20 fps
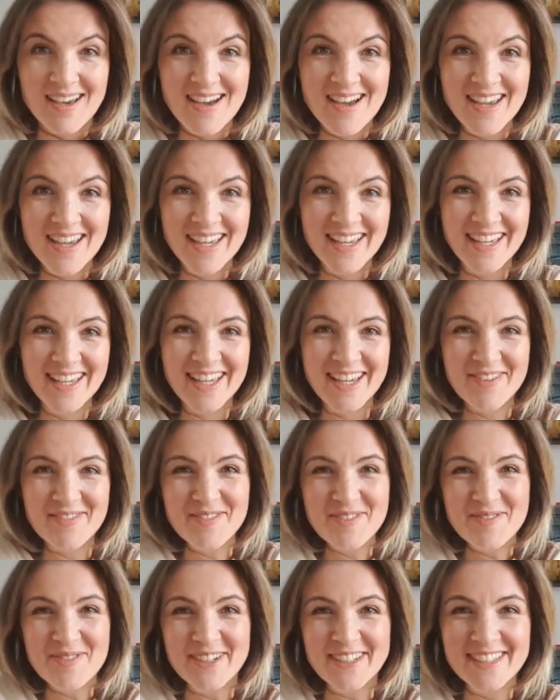Hi
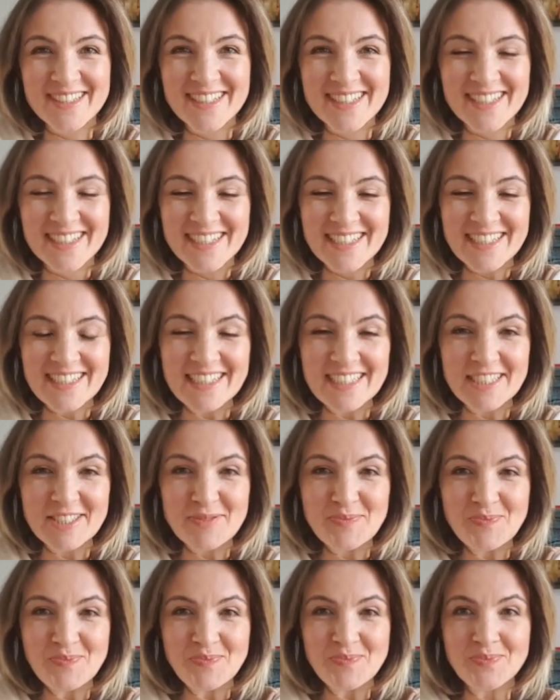everyone.
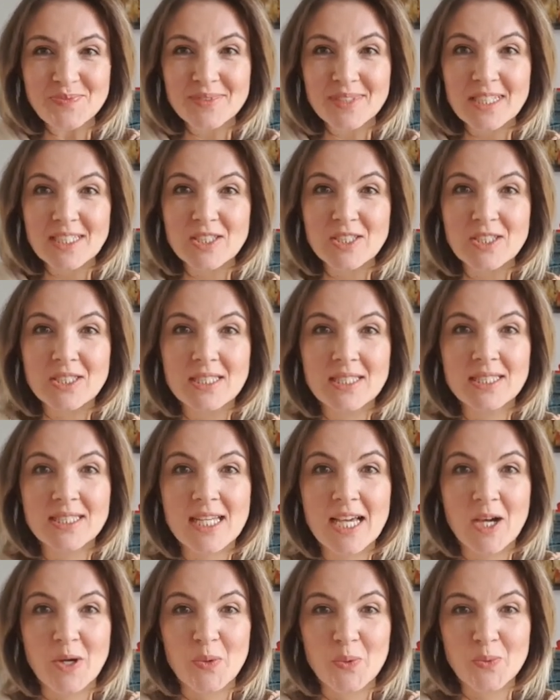
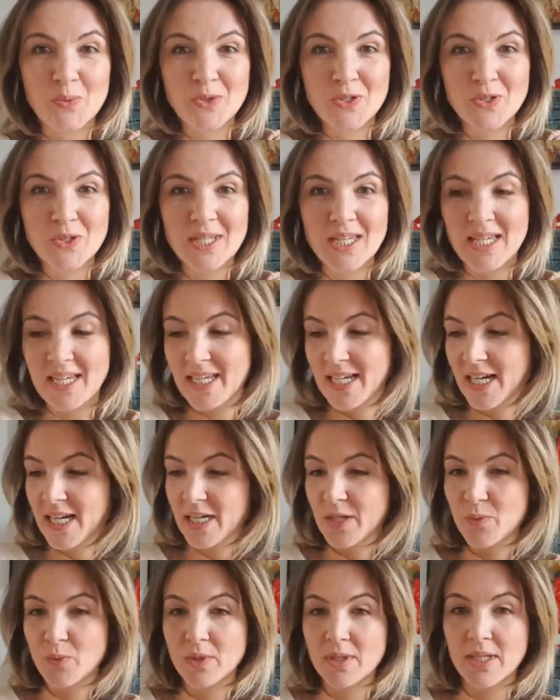Now, today
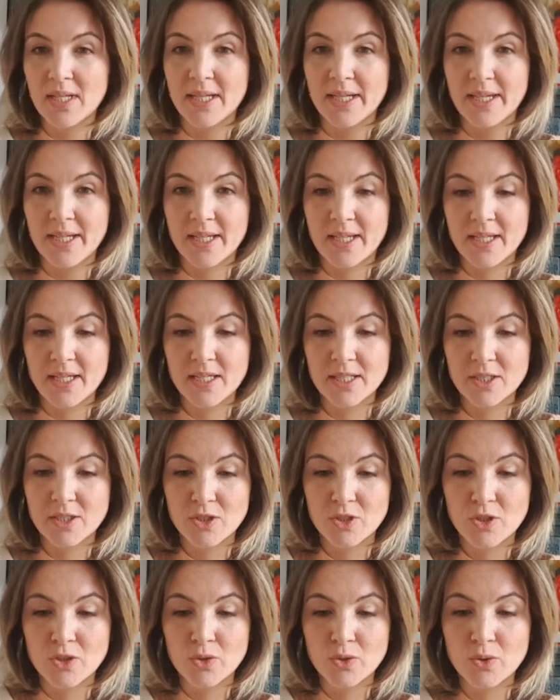I would like
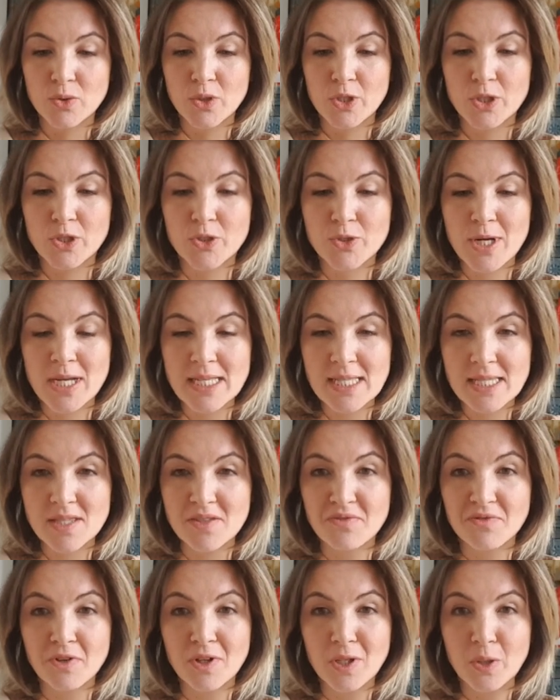to address
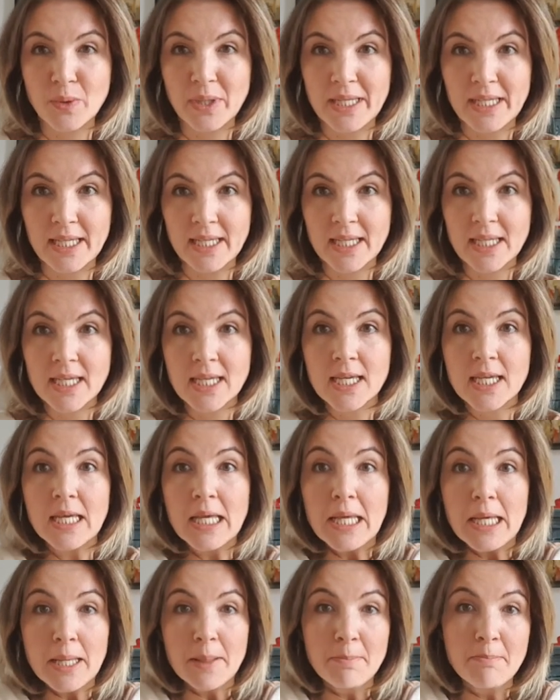the following.
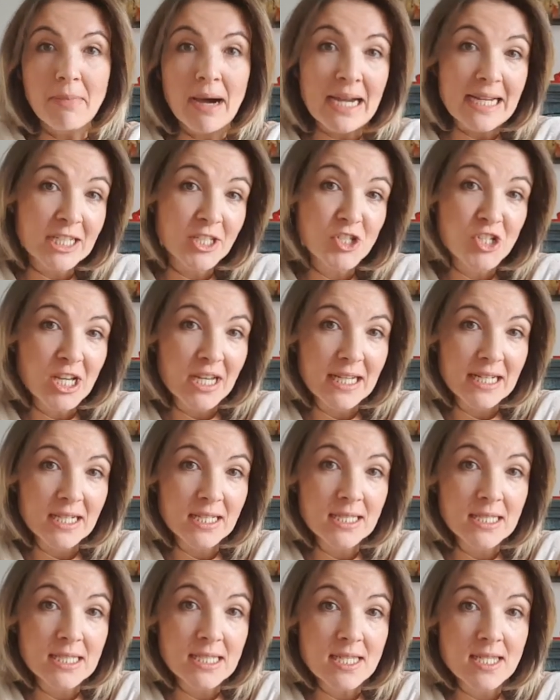My
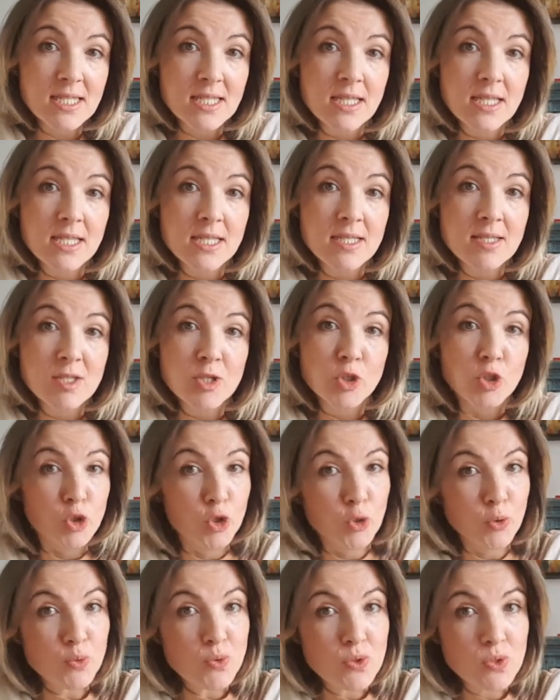child sees
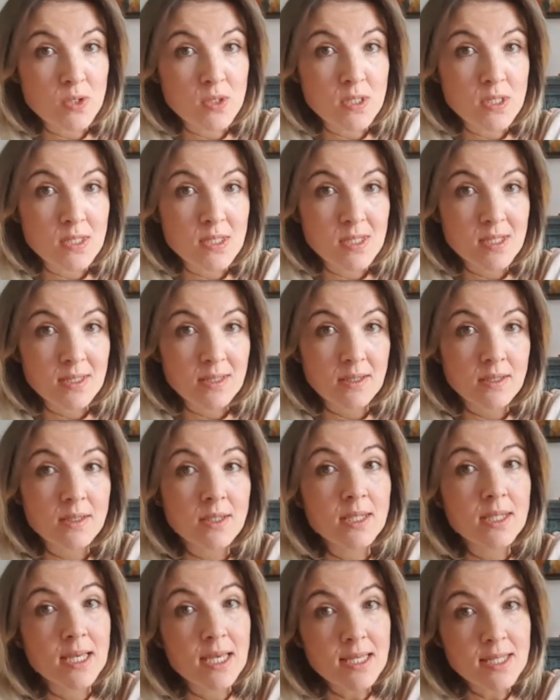ghosts.
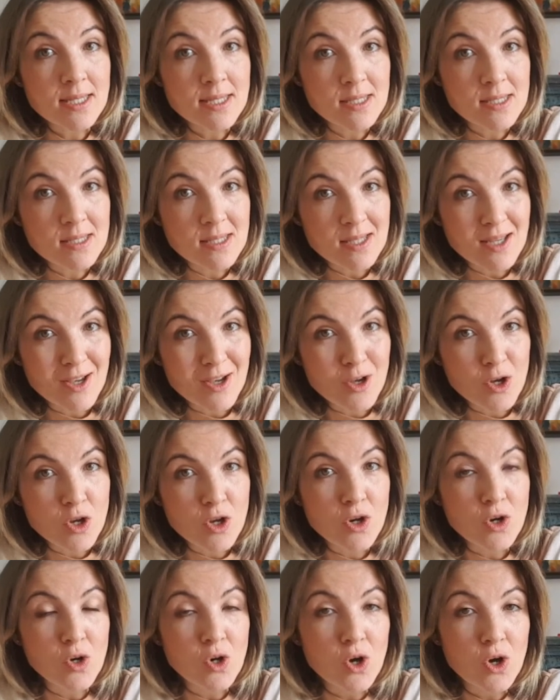Yes,
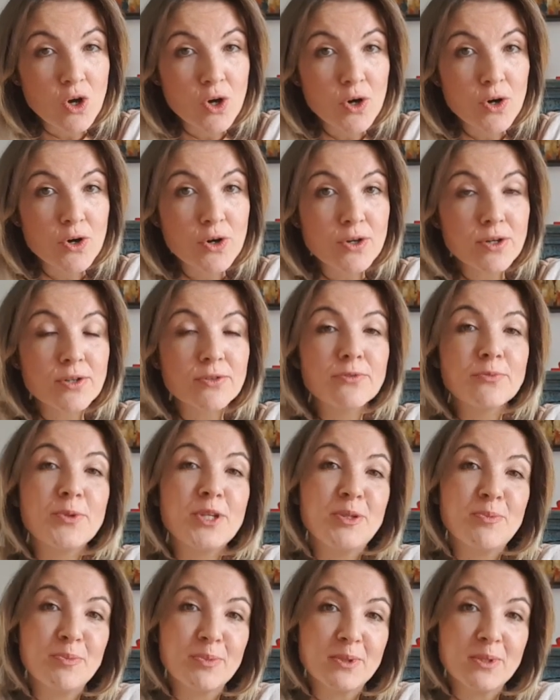a lot of
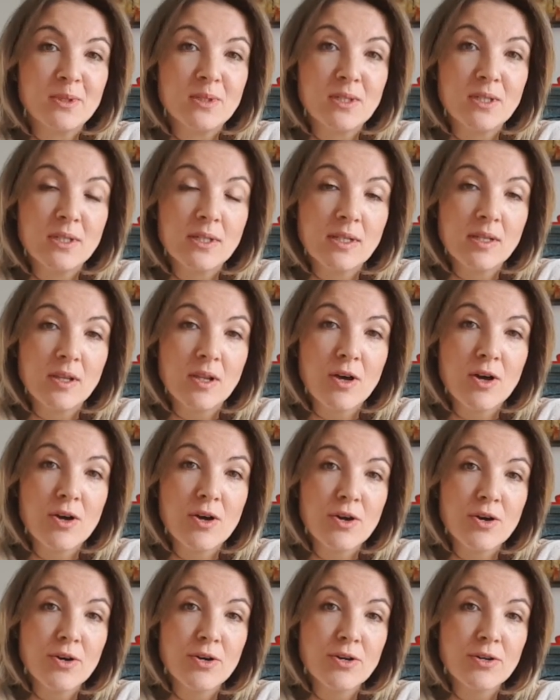people, a
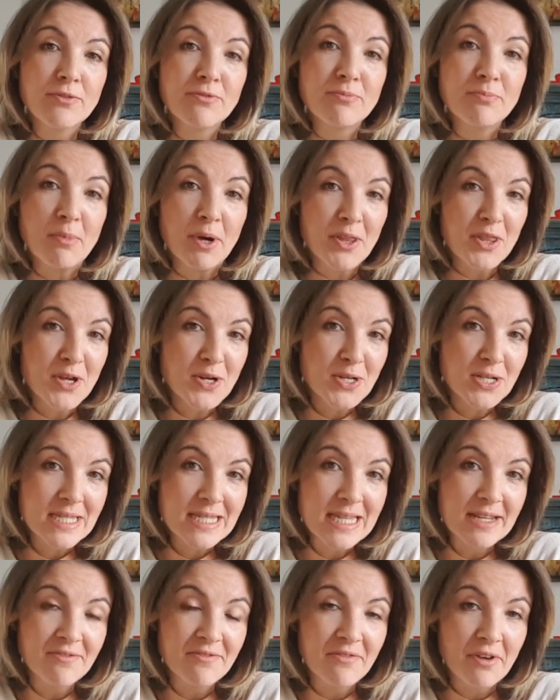lot of
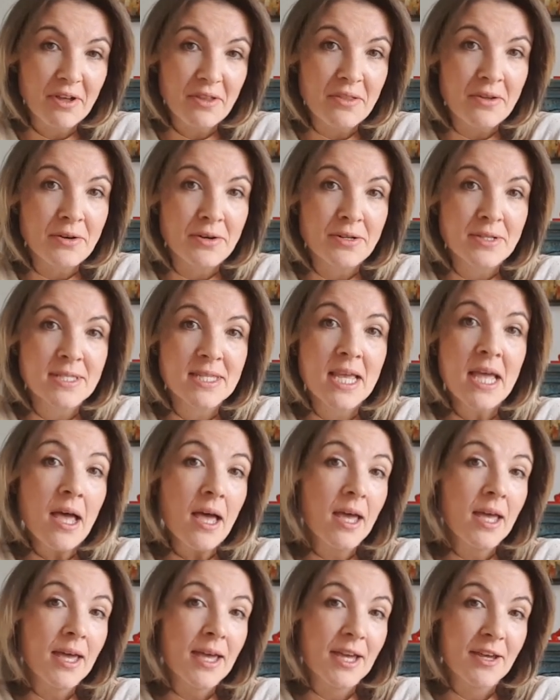mothers and fathers
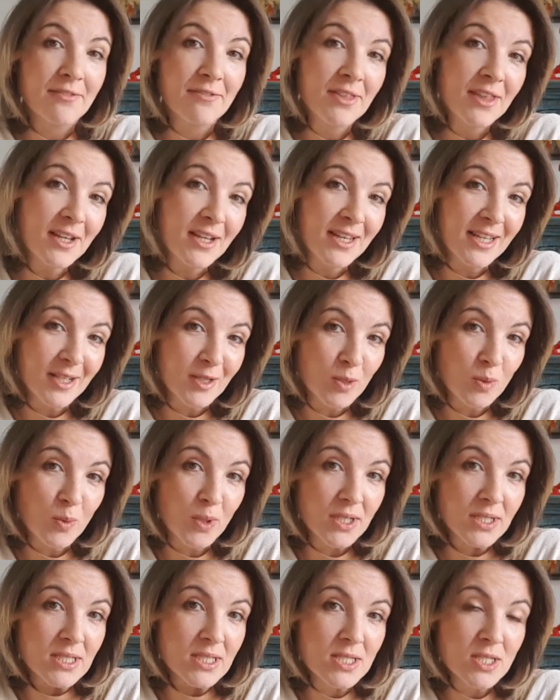have their little
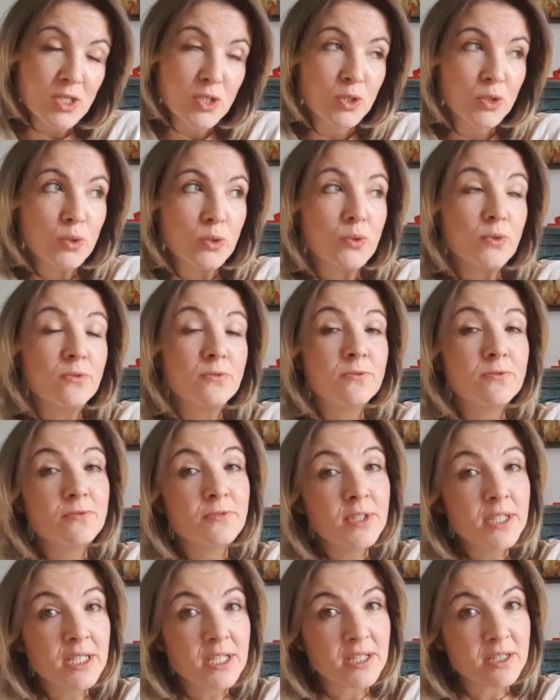ones who
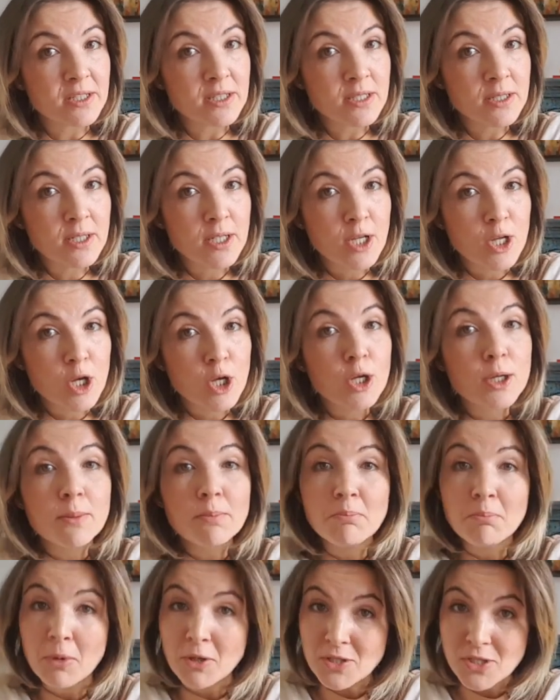fear
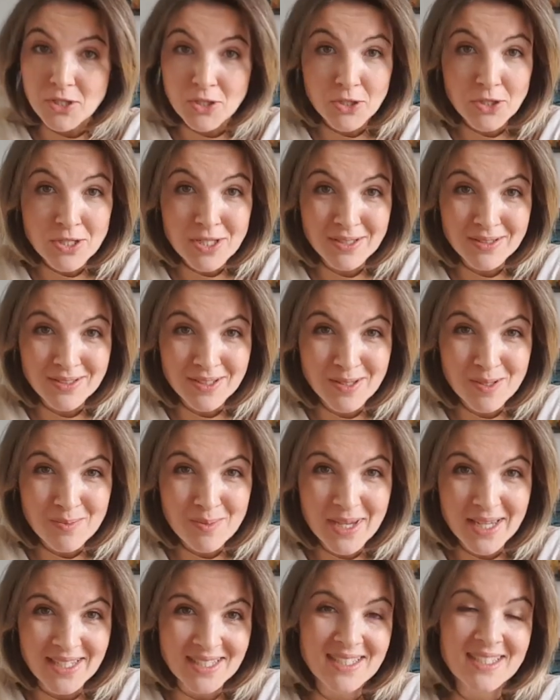monsters under the
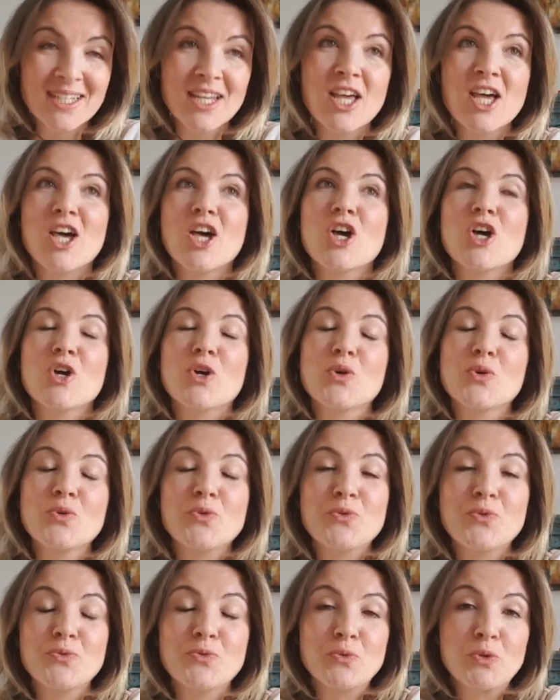bed,
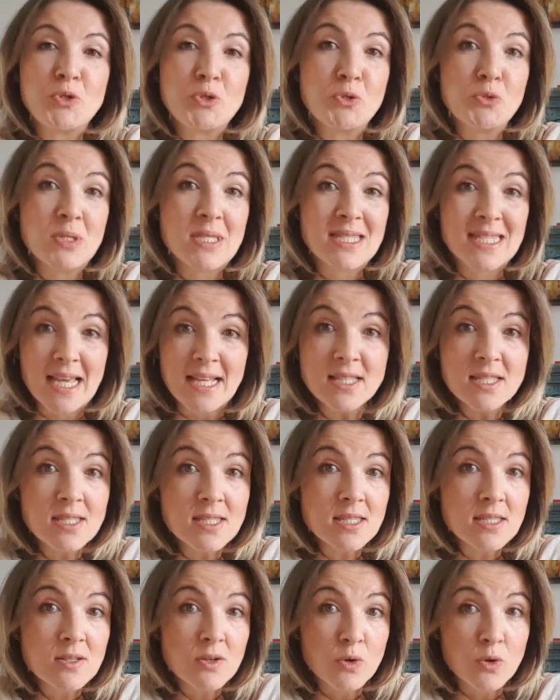who
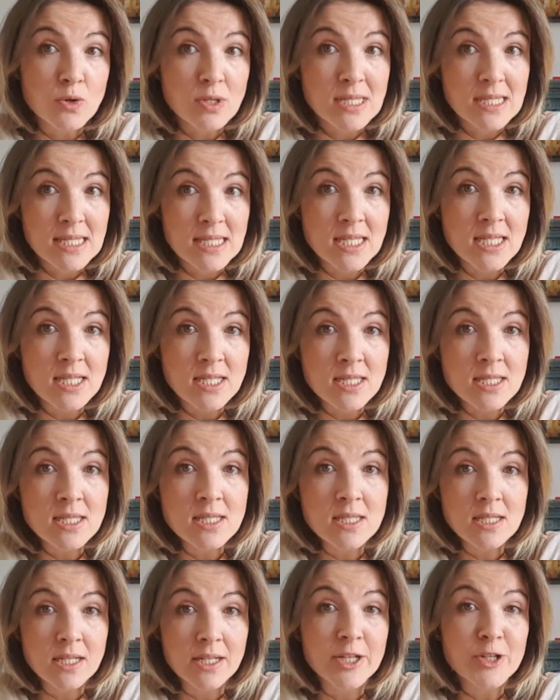sense or
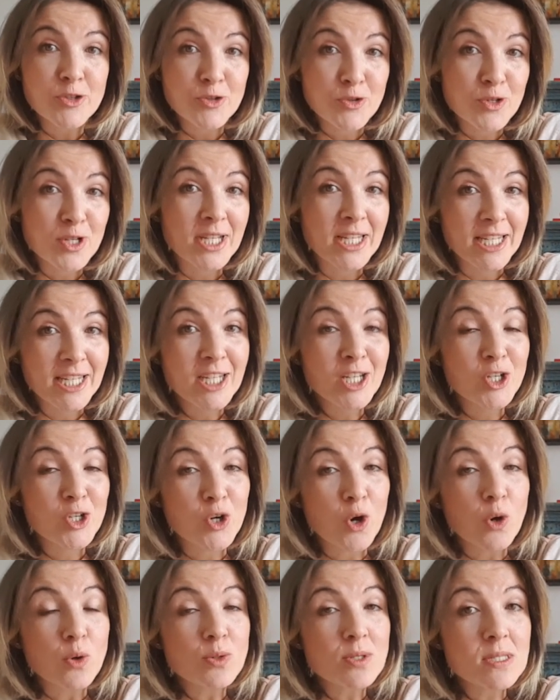sees literally
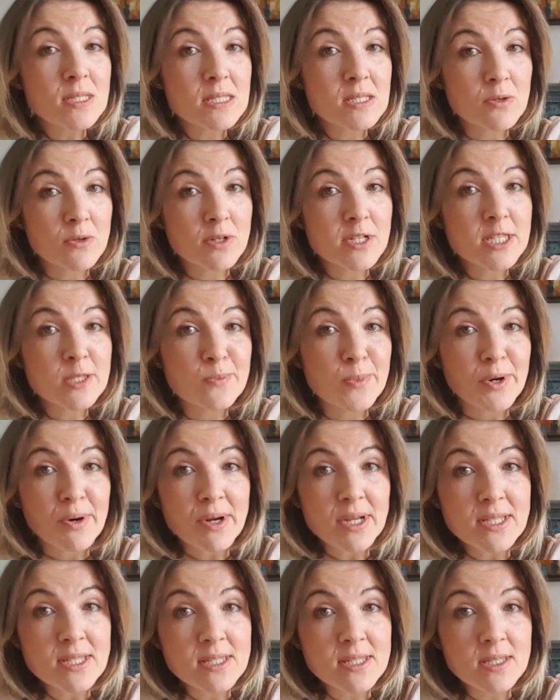ghosts or
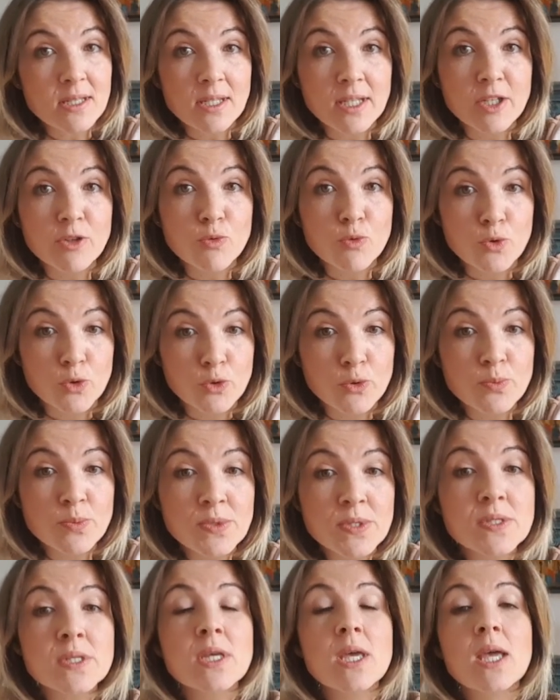spirits in
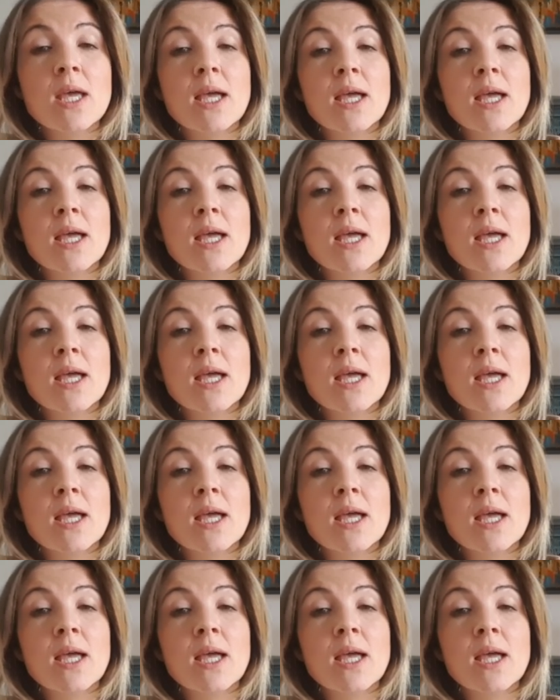rooms.